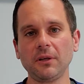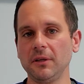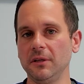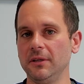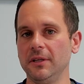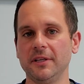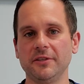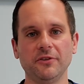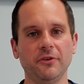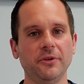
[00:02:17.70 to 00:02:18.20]

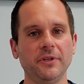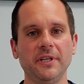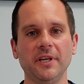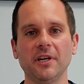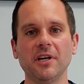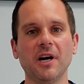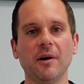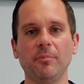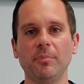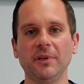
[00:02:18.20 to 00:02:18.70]
is only a
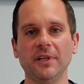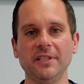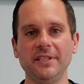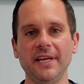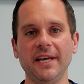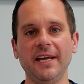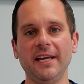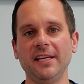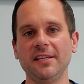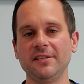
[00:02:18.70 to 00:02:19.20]
couple of
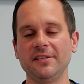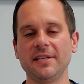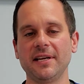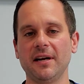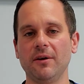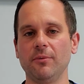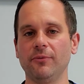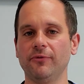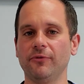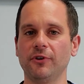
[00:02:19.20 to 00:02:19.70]
days.
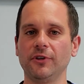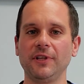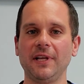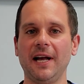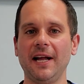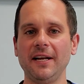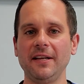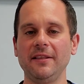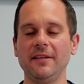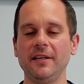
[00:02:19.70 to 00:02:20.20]
Now, for a
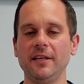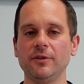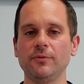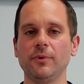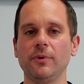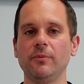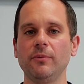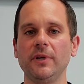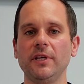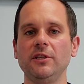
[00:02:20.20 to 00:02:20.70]
lot of these,
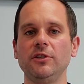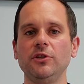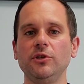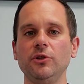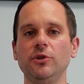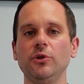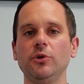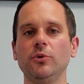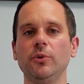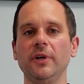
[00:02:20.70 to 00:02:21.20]
what we
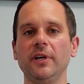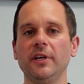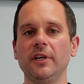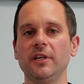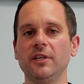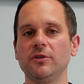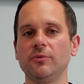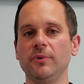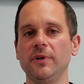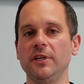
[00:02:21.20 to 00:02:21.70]
do
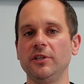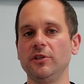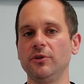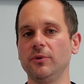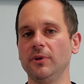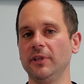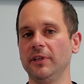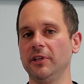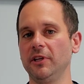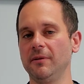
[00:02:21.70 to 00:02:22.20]
is we
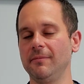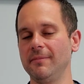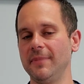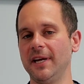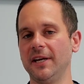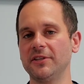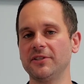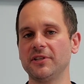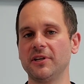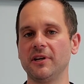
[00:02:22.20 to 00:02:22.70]
do a little
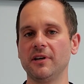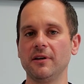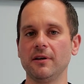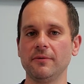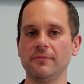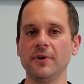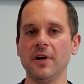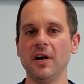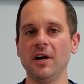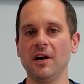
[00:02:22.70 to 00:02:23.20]
mix
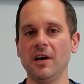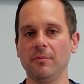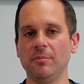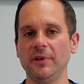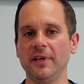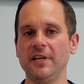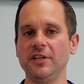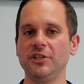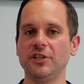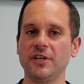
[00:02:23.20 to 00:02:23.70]
of
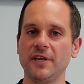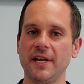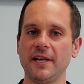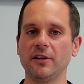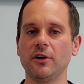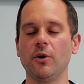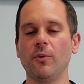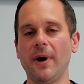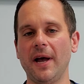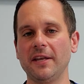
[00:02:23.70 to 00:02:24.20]
ablation
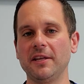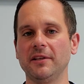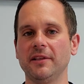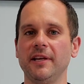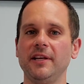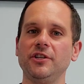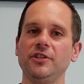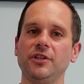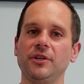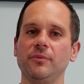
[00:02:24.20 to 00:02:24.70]
and
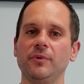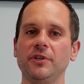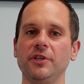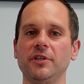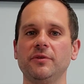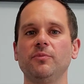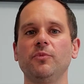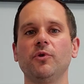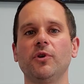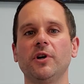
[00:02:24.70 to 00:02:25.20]
coagulation, which
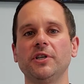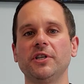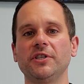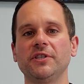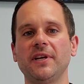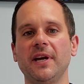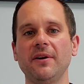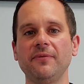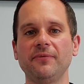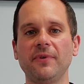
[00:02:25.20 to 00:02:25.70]
is more
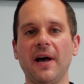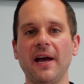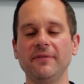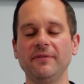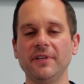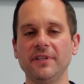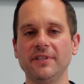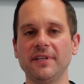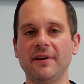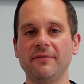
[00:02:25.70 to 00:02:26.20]
just like 5
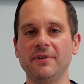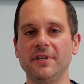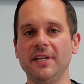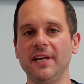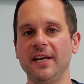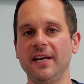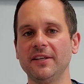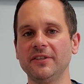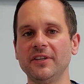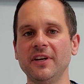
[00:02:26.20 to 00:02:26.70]
to 7
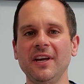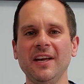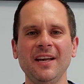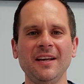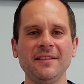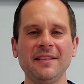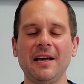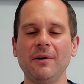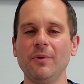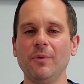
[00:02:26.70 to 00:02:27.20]
days.
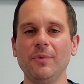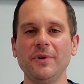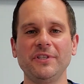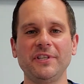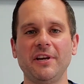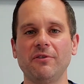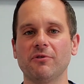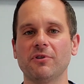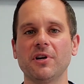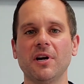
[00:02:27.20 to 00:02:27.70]
Now, when we
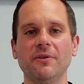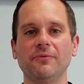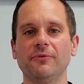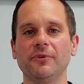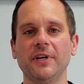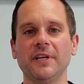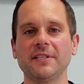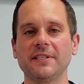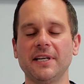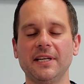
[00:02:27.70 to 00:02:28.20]
say
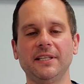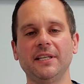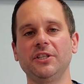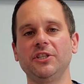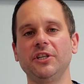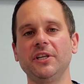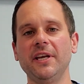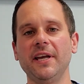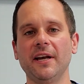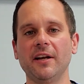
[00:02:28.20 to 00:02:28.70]
recovery, it's not that
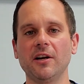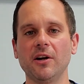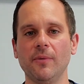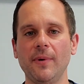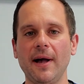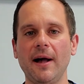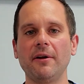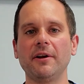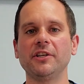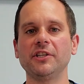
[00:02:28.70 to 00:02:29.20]
you can't go
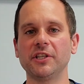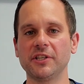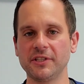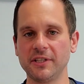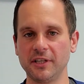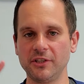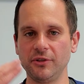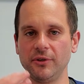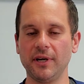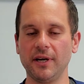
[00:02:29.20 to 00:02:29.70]
out, it's just
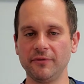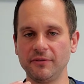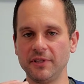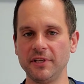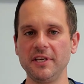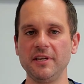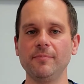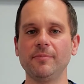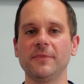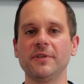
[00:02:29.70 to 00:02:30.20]
that you have to
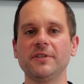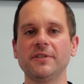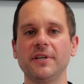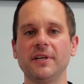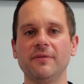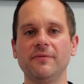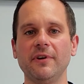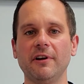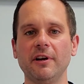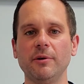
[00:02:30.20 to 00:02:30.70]
keep the
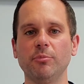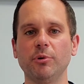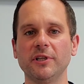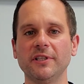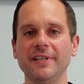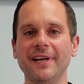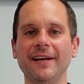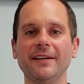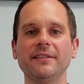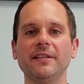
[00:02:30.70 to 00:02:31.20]
skin very
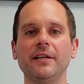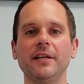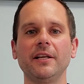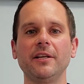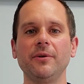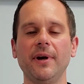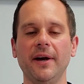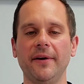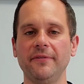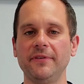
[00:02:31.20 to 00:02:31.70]
protected.
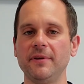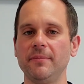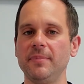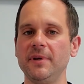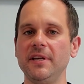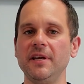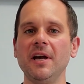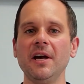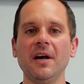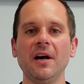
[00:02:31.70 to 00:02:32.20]
You have to
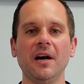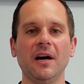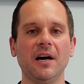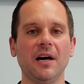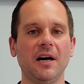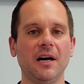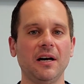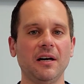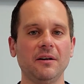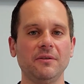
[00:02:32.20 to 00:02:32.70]
be
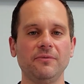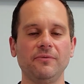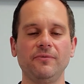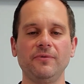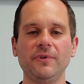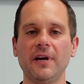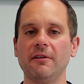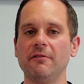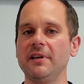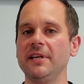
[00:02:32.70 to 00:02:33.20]

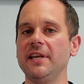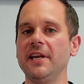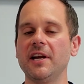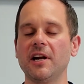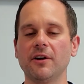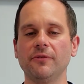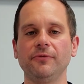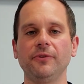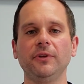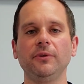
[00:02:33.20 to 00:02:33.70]
very
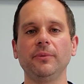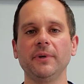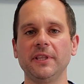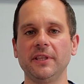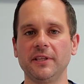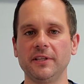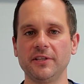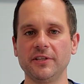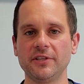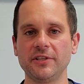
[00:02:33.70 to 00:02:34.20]
careful
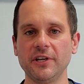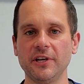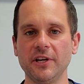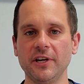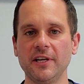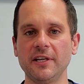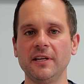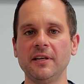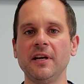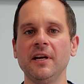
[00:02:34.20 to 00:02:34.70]
with the
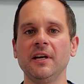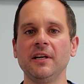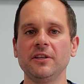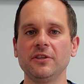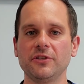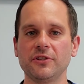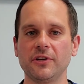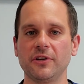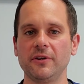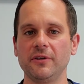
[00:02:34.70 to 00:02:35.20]
sun.
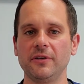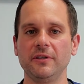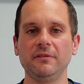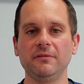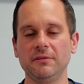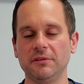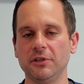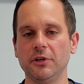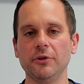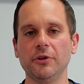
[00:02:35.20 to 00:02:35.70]
So,
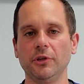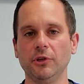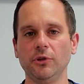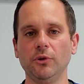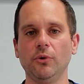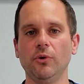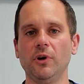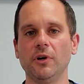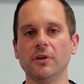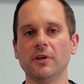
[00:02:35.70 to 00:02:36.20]
the
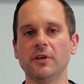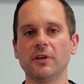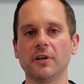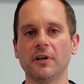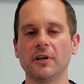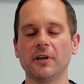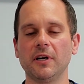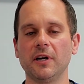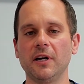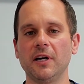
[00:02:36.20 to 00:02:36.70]

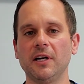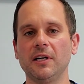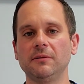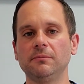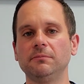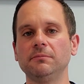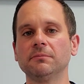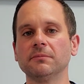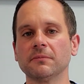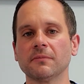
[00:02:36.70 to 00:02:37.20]
longer
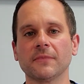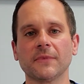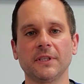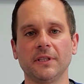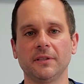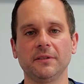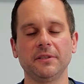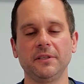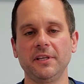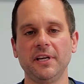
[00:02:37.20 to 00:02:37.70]

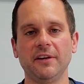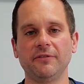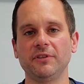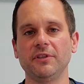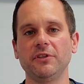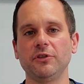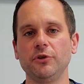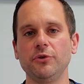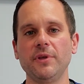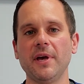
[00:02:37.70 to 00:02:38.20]
you have
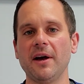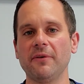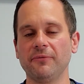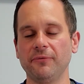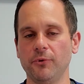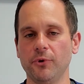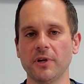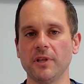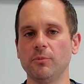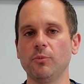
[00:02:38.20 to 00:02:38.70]
to do that
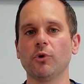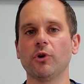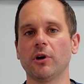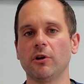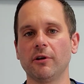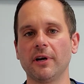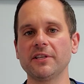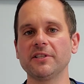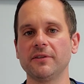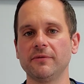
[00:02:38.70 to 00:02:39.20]
for, the more
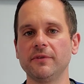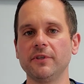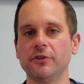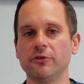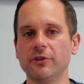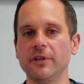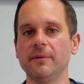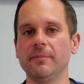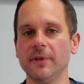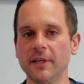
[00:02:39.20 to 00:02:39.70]
aggressive the
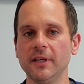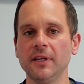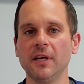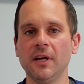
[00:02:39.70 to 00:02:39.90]
treatment.